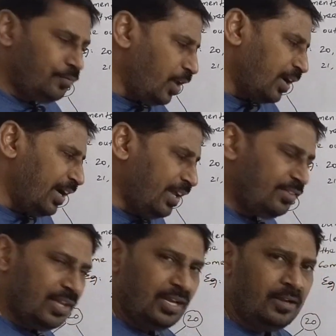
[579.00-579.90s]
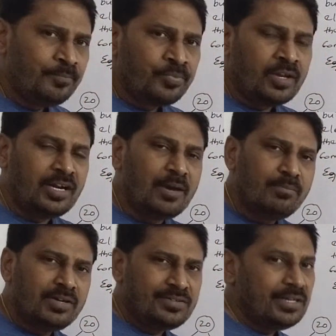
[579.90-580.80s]
getting the
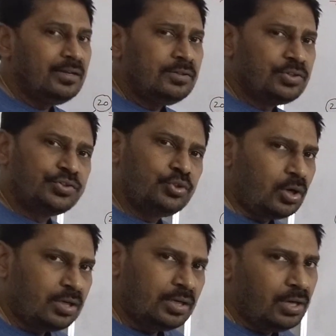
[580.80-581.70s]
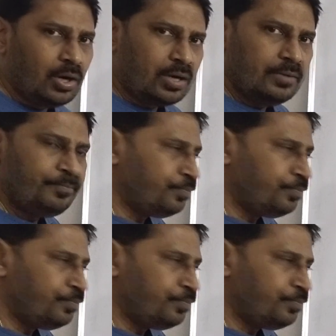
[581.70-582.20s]
numbers in sorted order.